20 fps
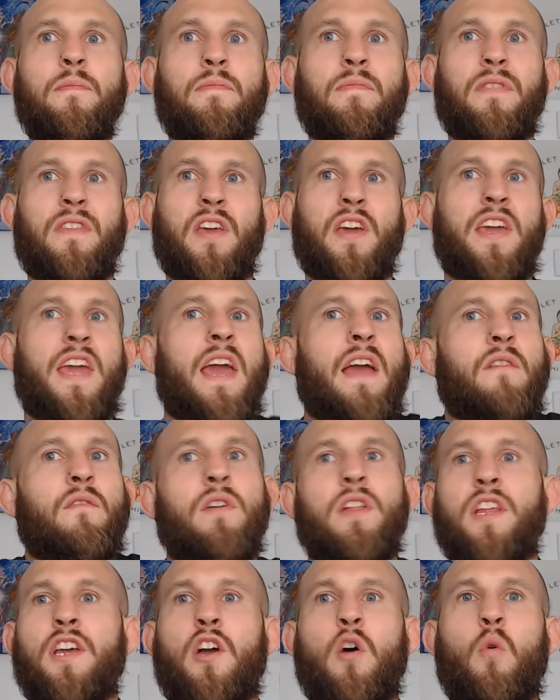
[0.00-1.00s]
you can't
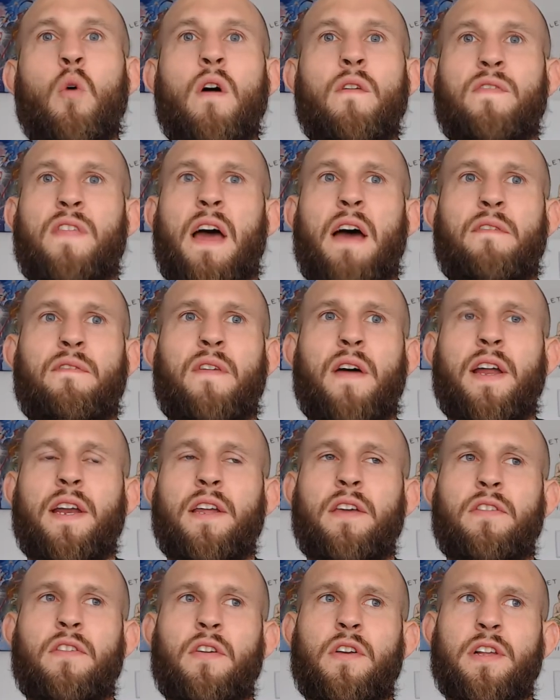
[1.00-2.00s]
really go off that fight
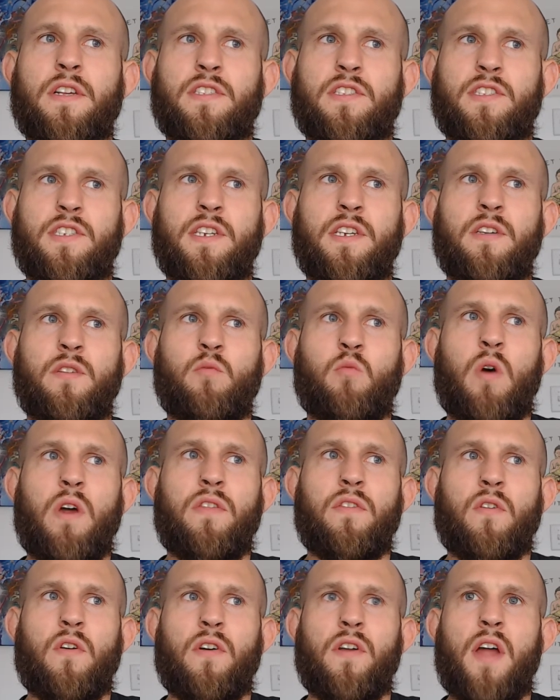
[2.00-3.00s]
either to see
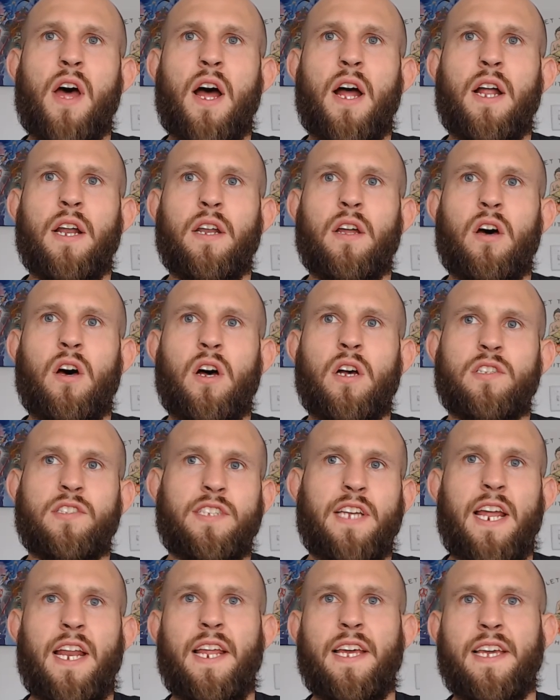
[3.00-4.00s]
whether or not
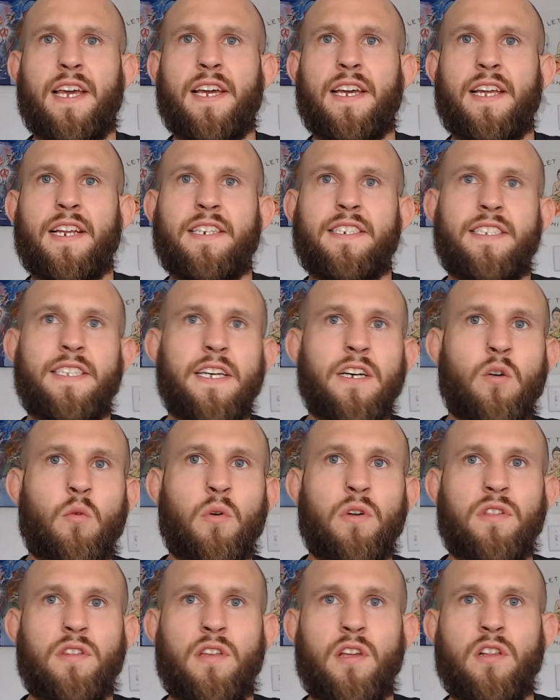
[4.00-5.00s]
Sandhagen can deal
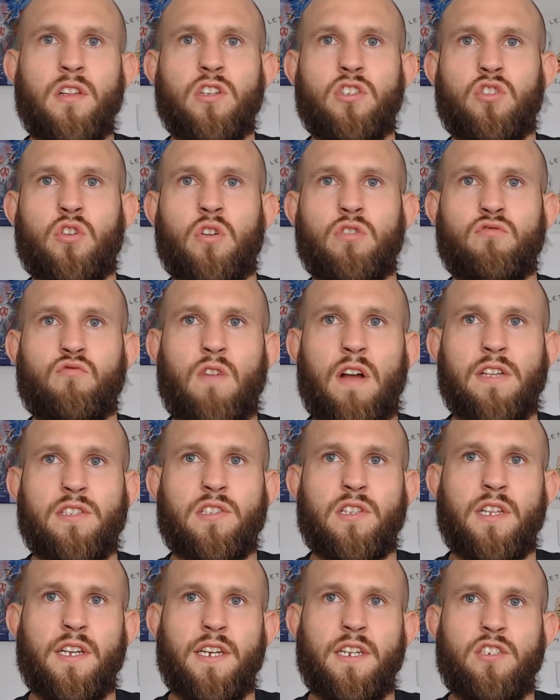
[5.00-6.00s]
with Dillashaw's
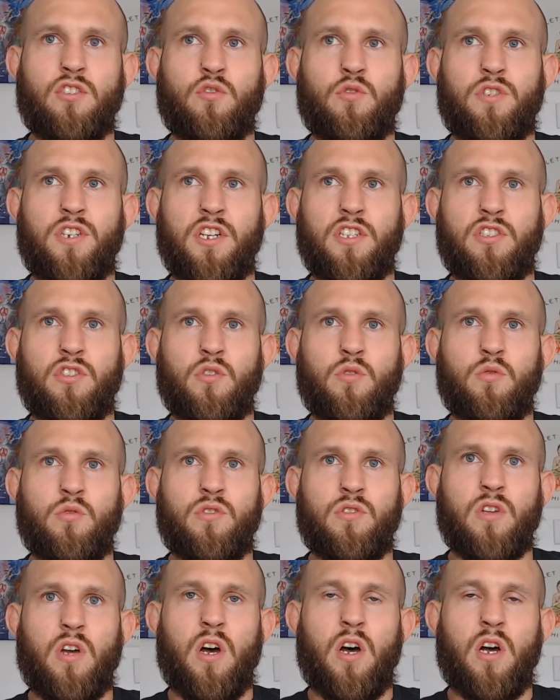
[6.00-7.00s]
wrestling and jiu-jitsu
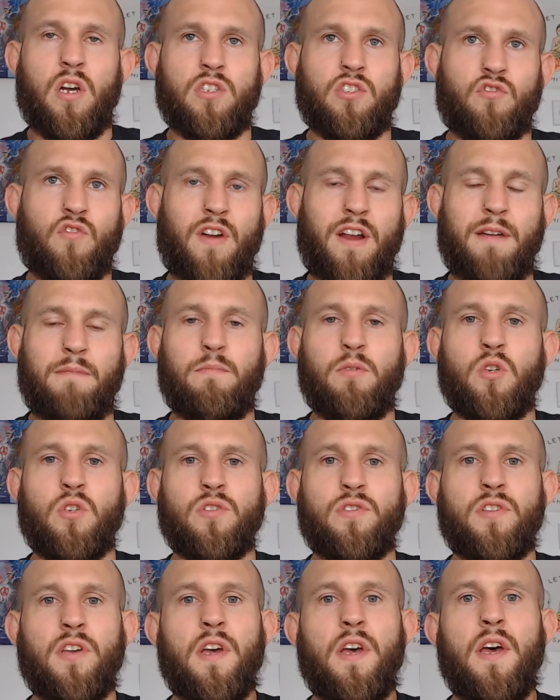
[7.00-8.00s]

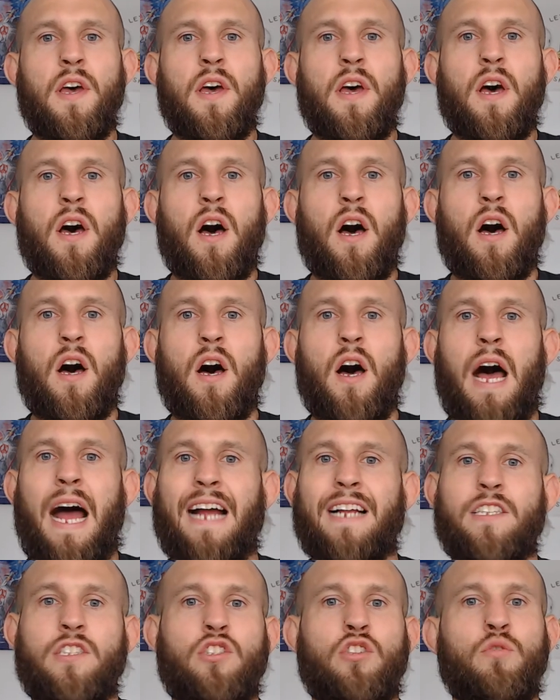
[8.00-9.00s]
scrambles.
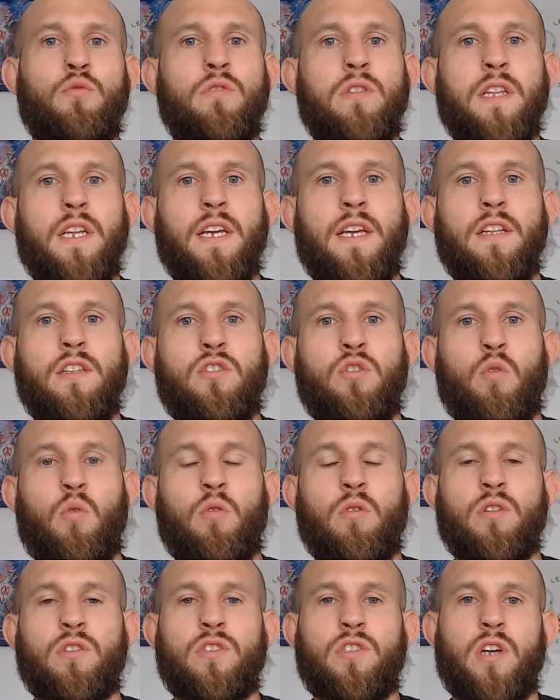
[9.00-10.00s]
I do lean
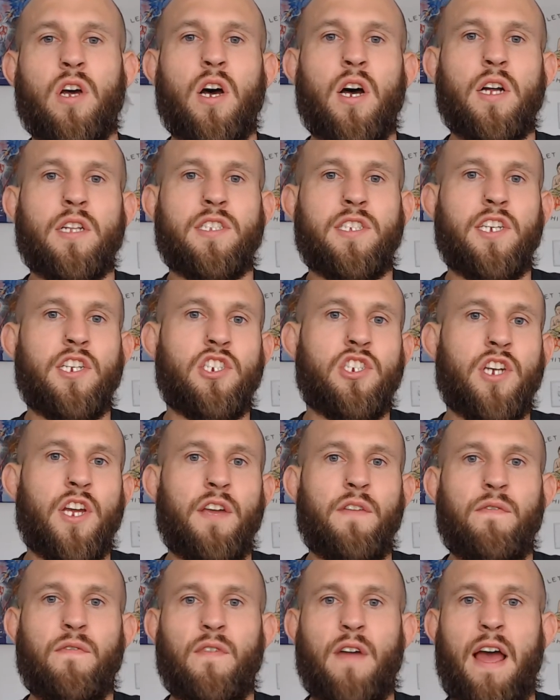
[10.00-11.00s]
towards
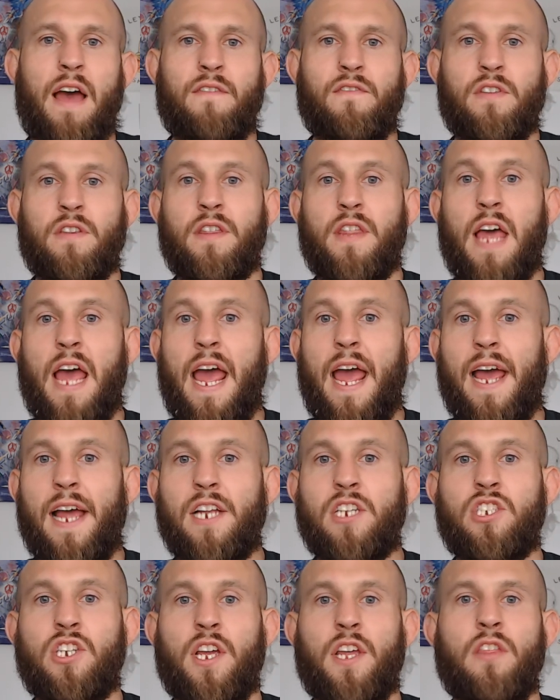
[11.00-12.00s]
TJ having the
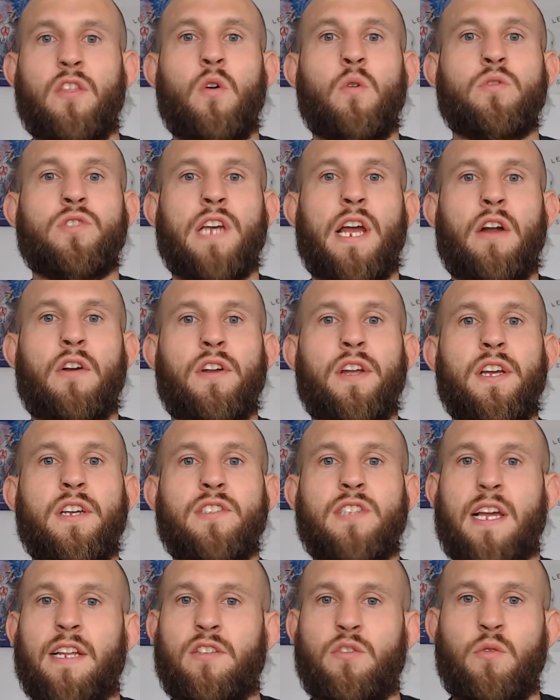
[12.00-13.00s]
edge in those
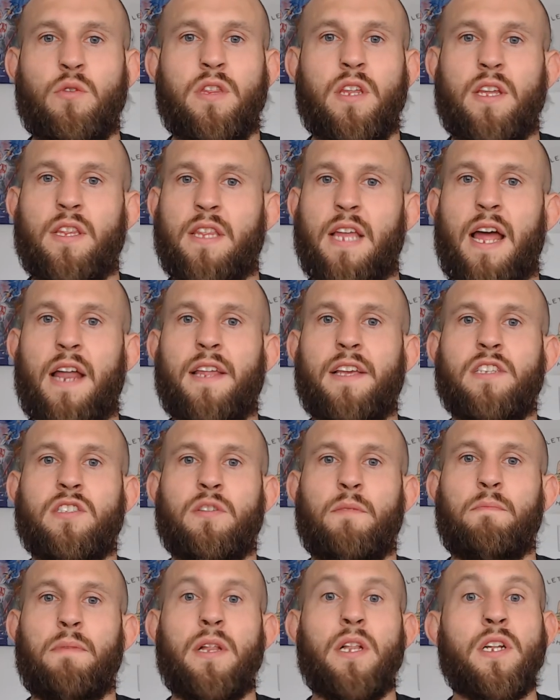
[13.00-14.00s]
areas. I do think that his
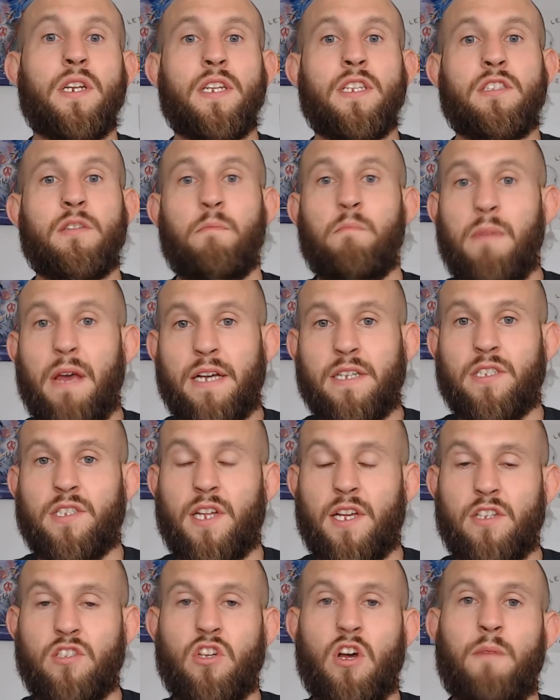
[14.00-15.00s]
ability to mix
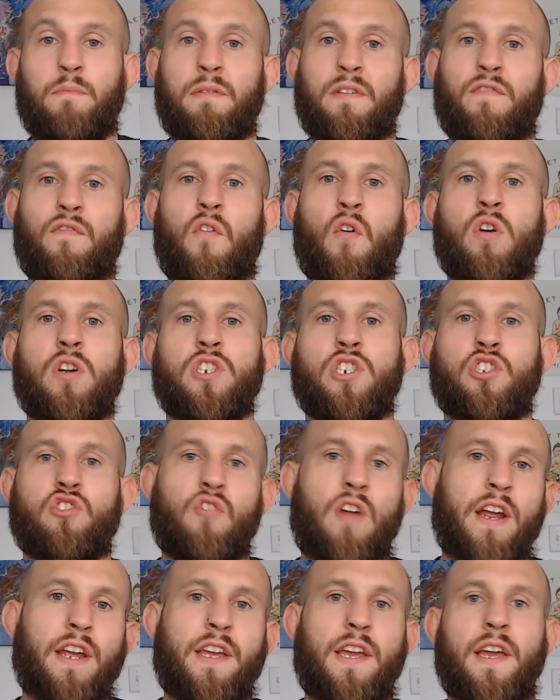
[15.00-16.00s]
things up as far as
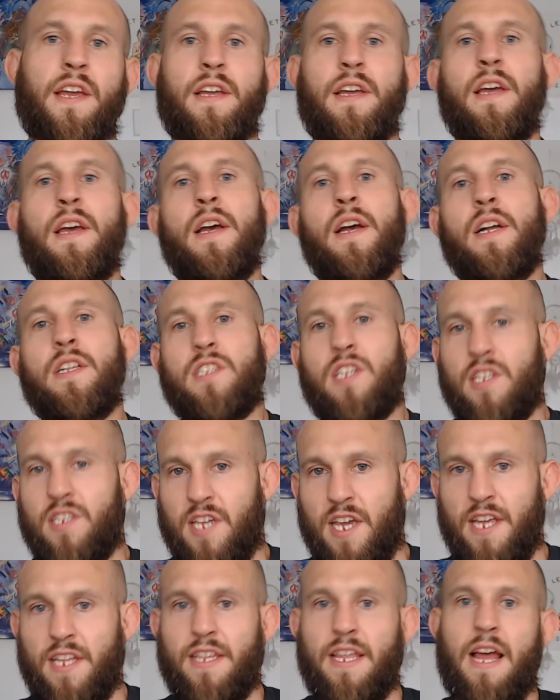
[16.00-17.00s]
striking to
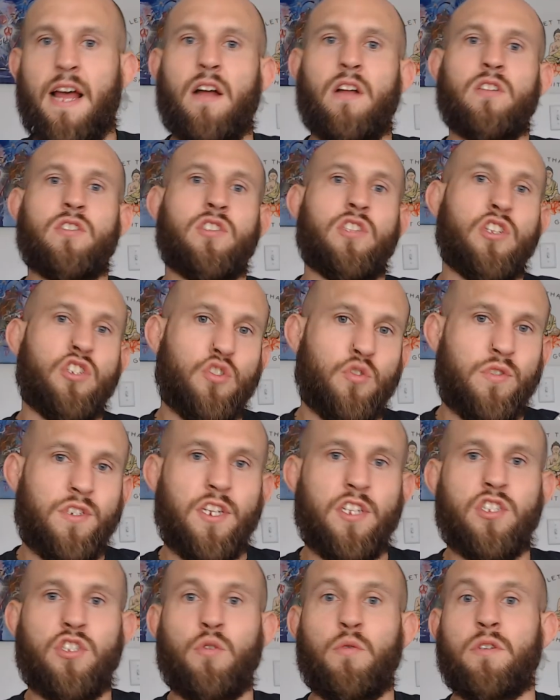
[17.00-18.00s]
takedowns to
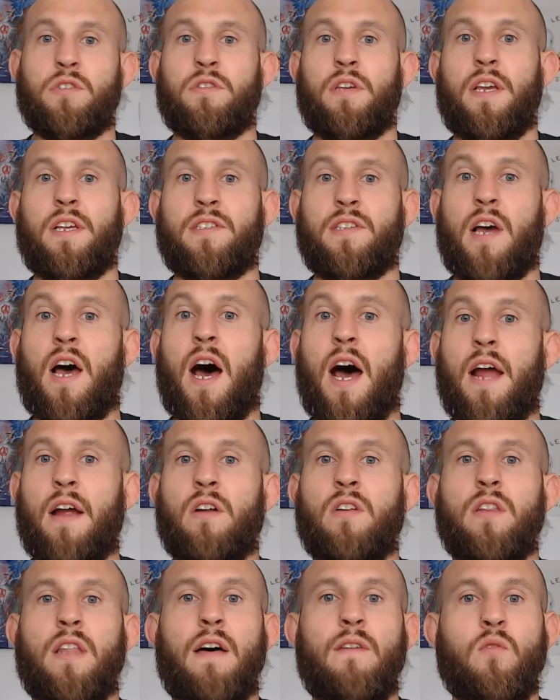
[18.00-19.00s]
jiu-jitsu is a
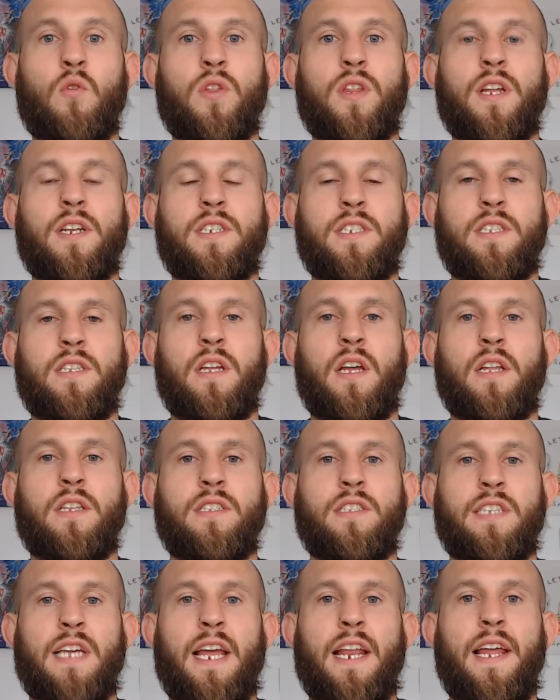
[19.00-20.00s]
higher level than
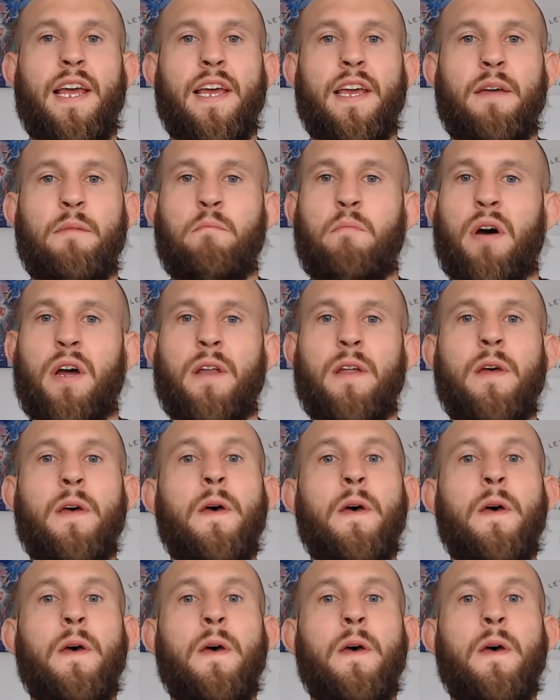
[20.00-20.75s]
Sandhagen. But